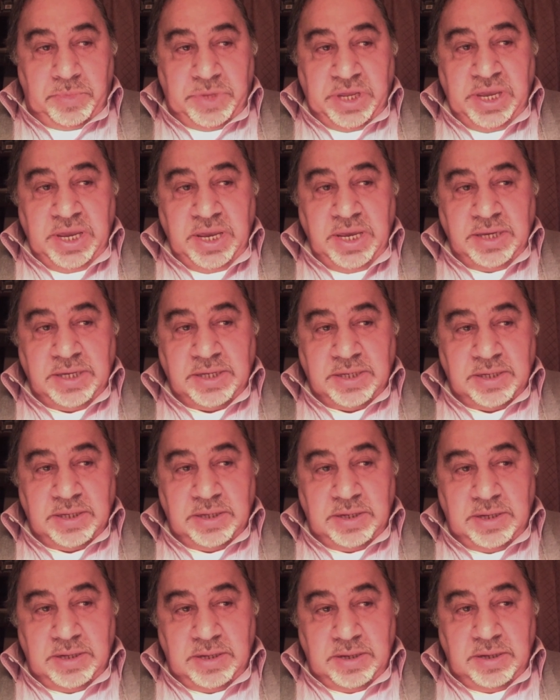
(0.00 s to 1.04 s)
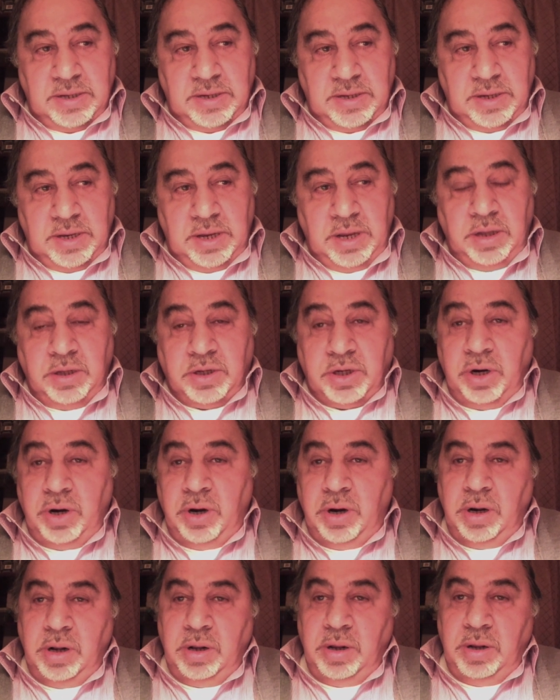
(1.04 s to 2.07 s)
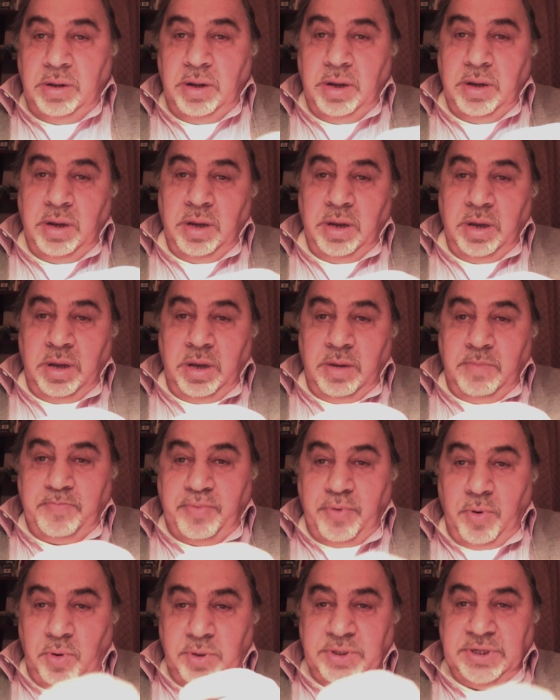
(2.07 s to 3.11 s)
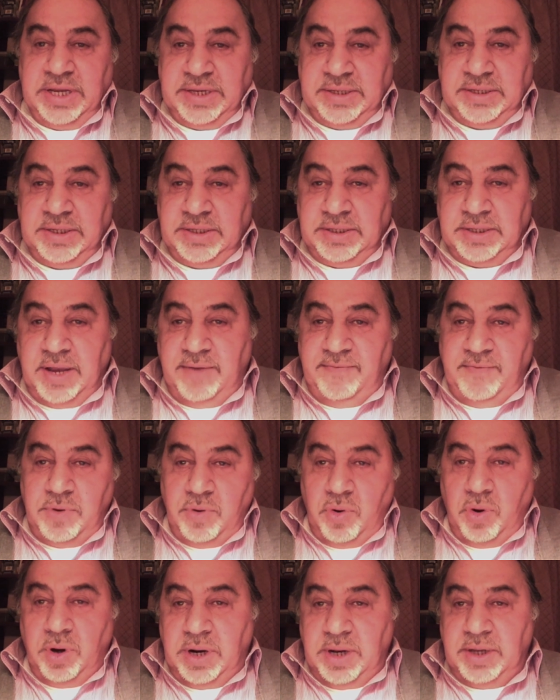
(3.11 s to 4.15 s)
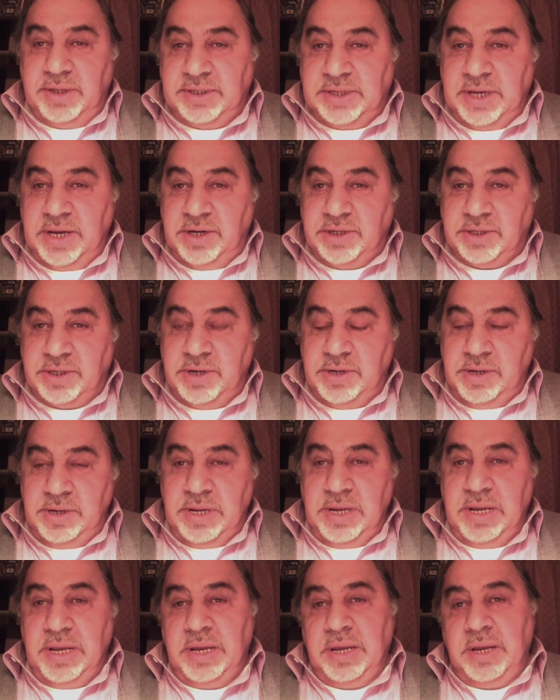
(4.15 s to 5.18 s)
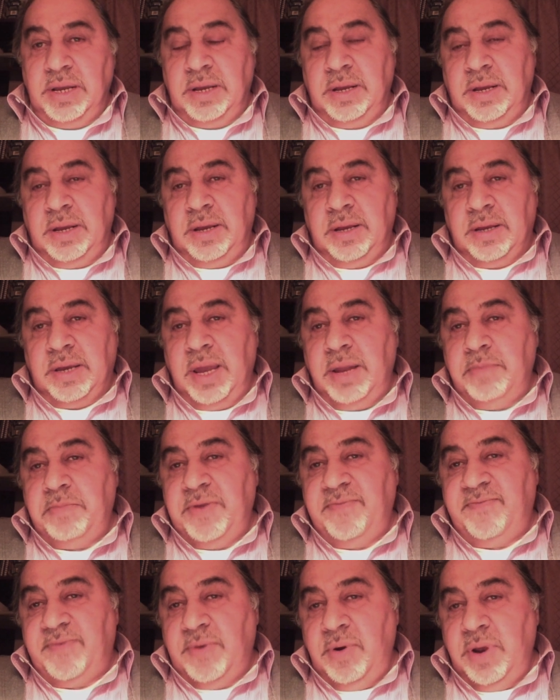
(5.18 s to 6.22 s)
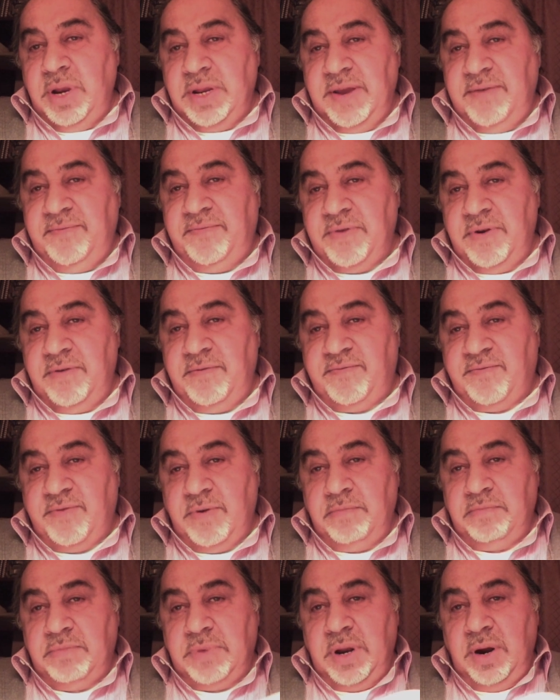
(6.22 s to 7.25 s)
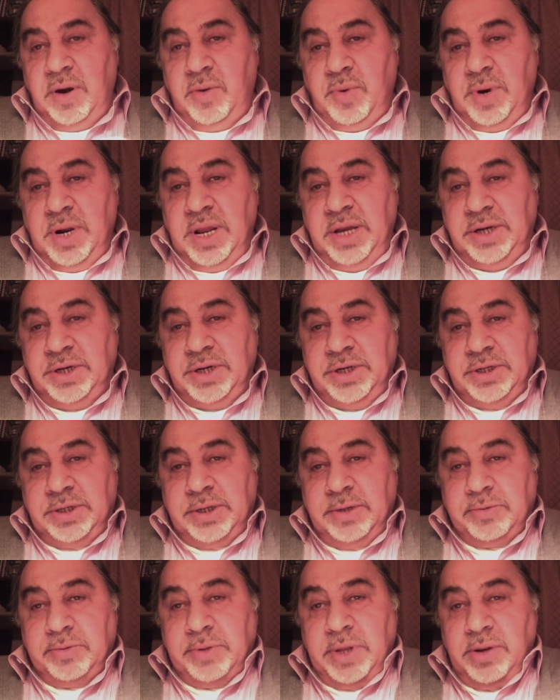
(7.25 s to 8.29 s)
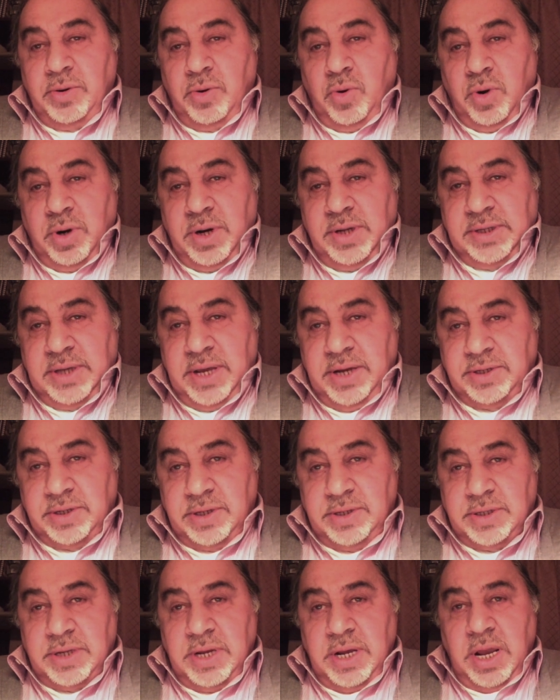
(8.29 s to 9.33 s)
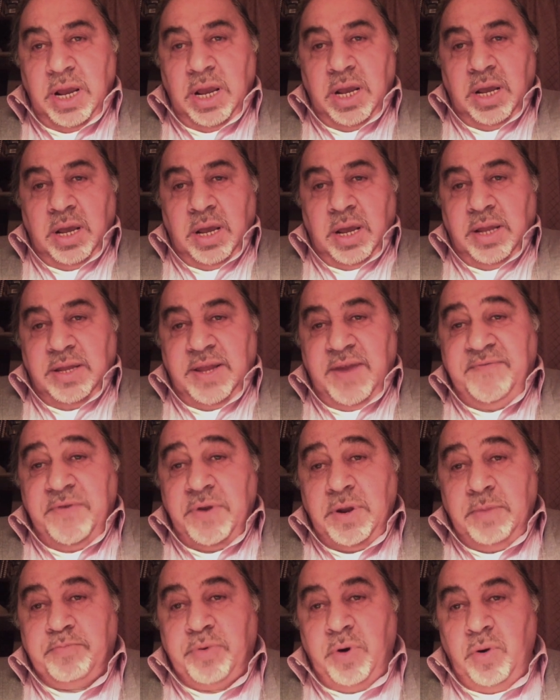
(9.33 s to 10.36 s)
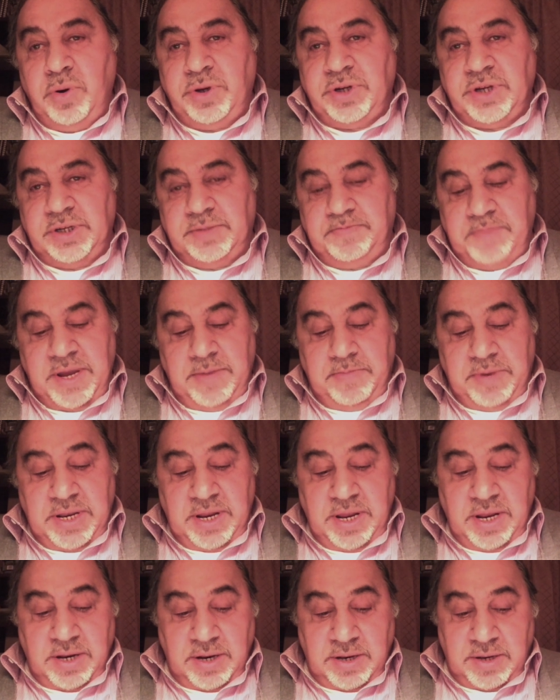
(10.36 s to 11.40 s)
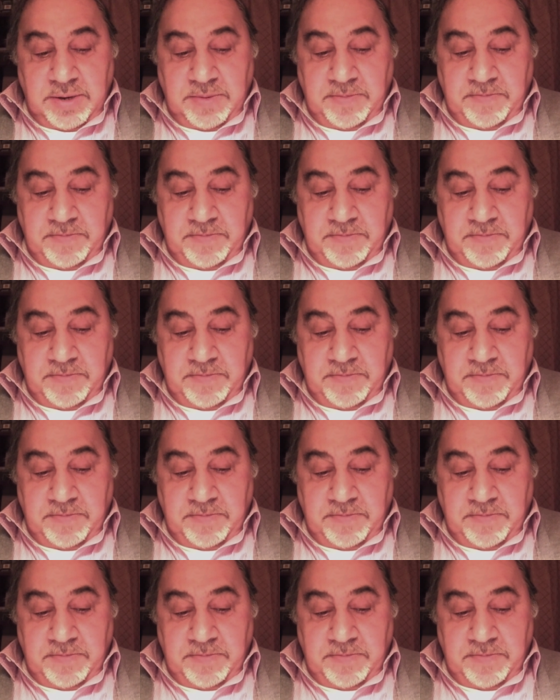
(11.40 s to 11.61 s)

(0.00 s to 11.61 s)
These internal processes of an organization can be very different from their relationships with other organizations. Different approaches may be needed.